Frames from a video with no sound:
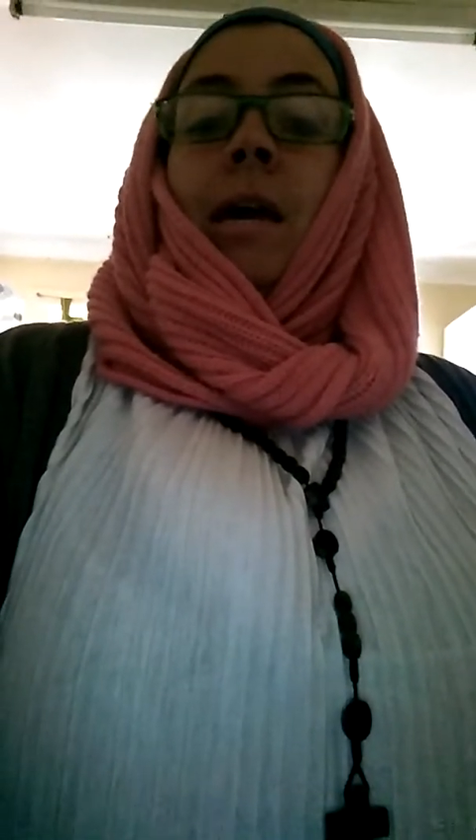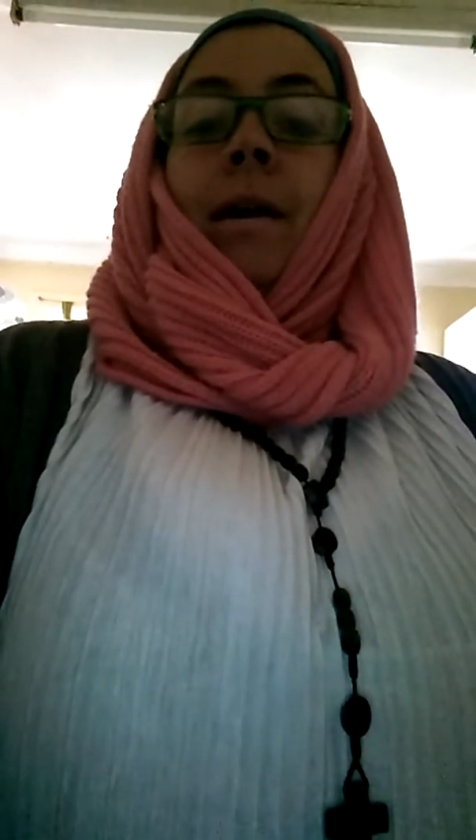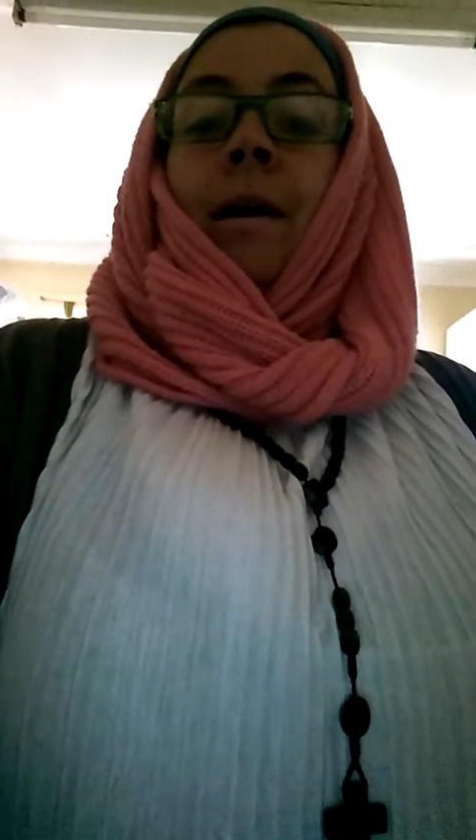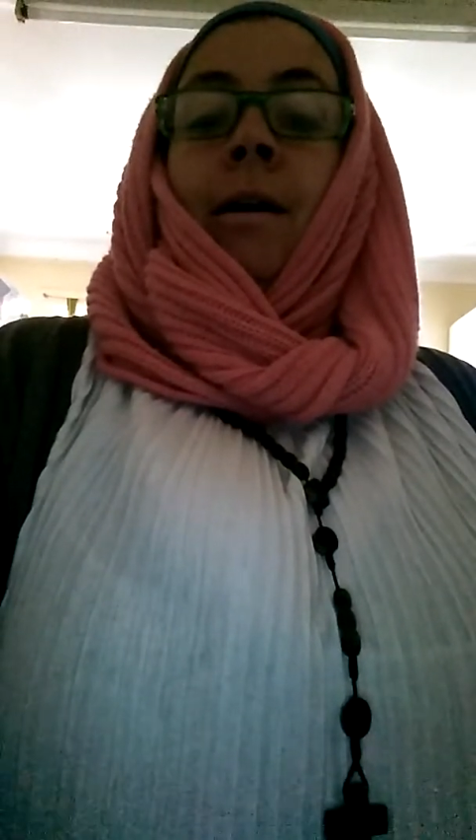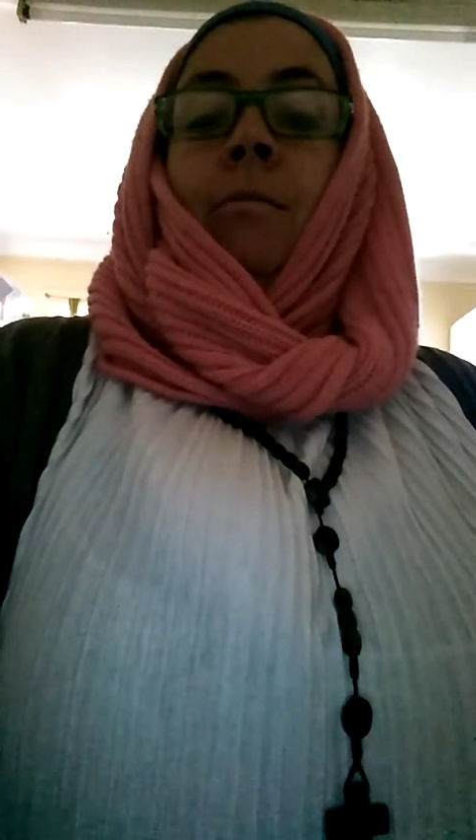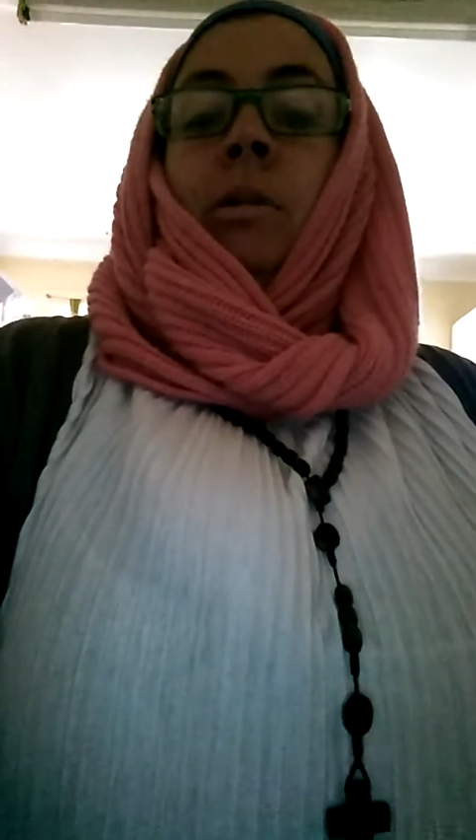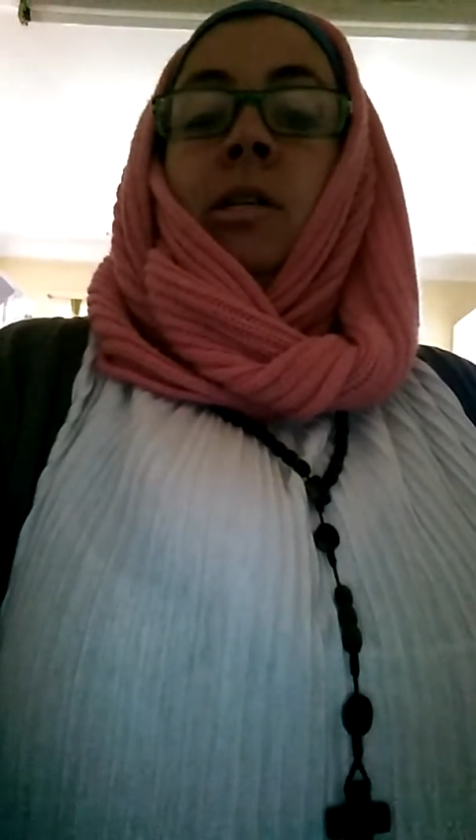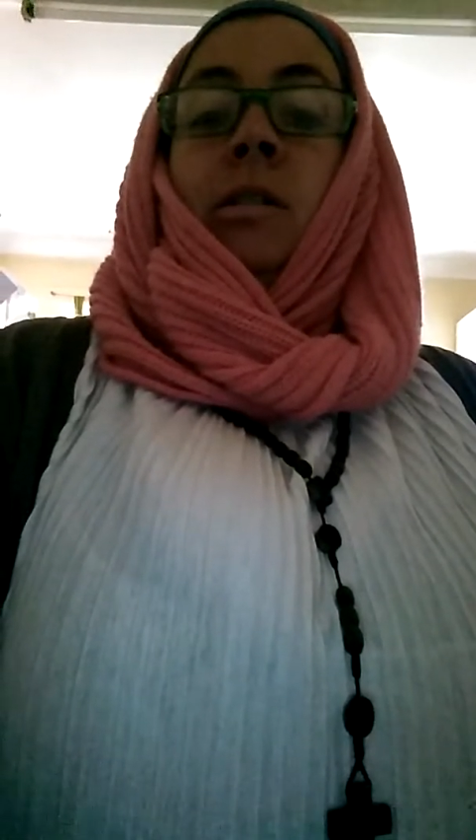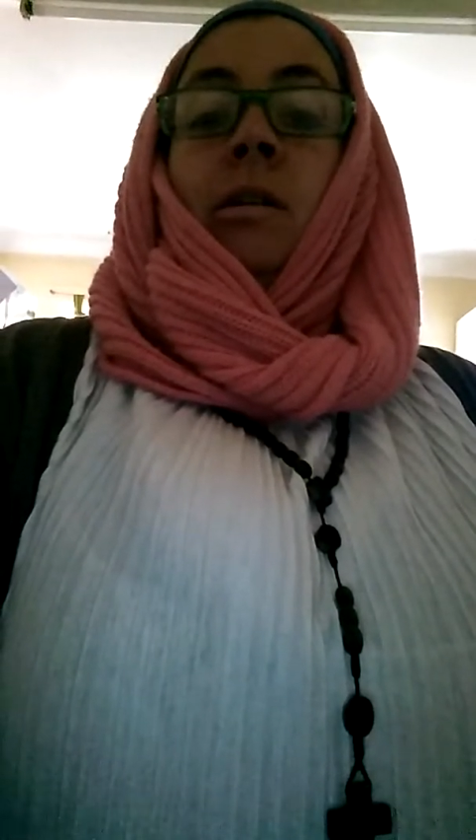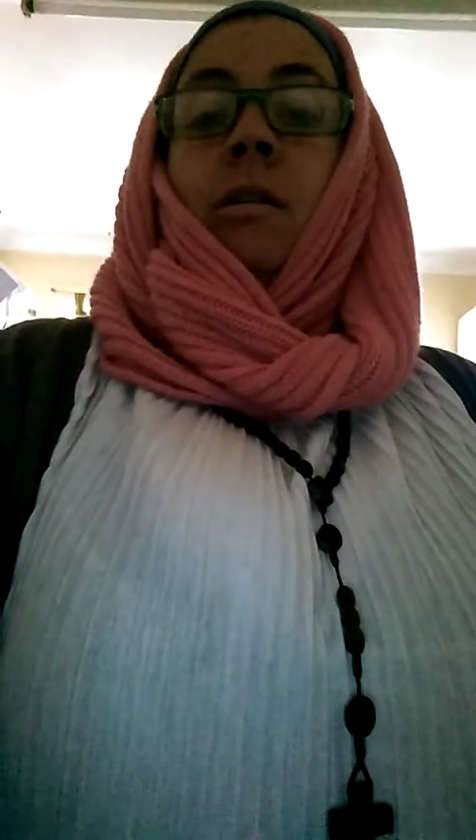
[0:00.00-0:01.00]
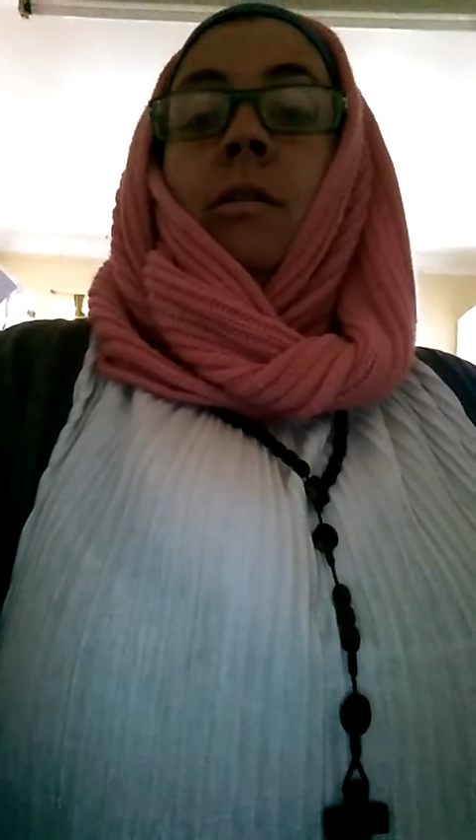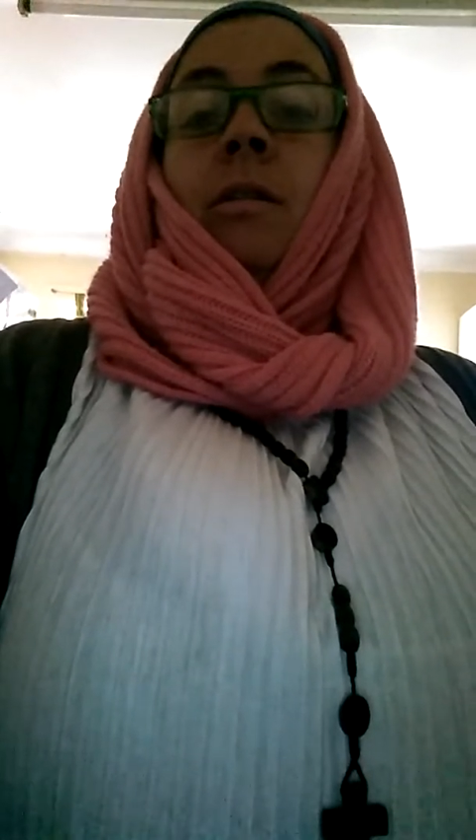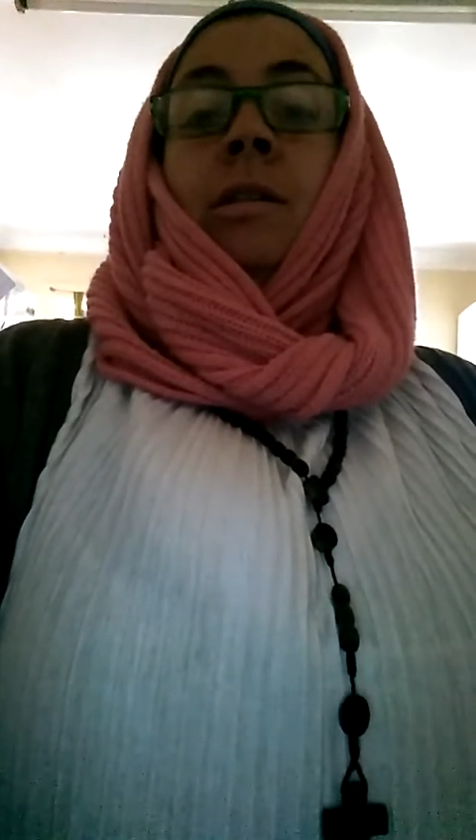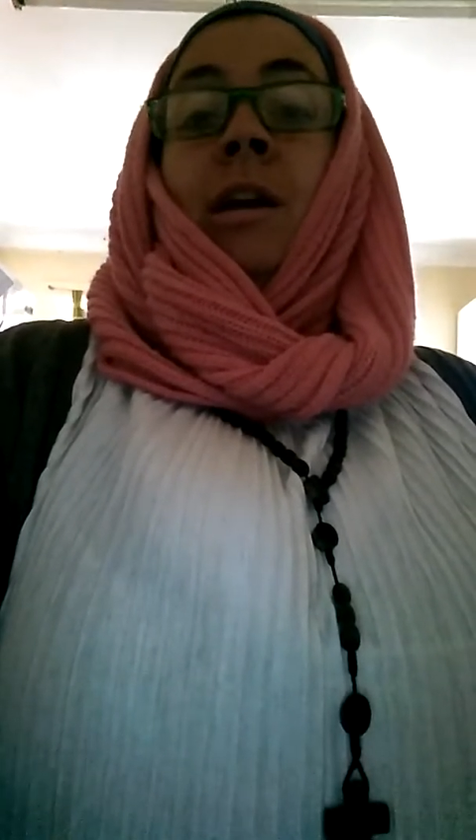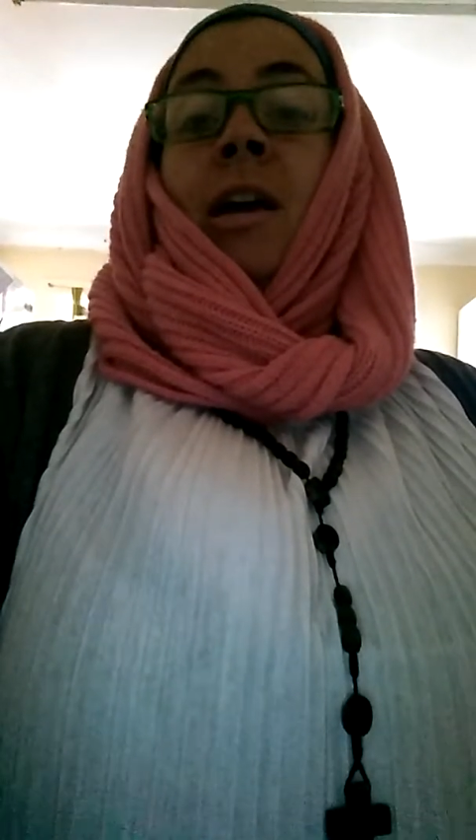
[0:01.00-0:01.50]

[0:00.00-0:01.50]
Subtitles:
Because they don't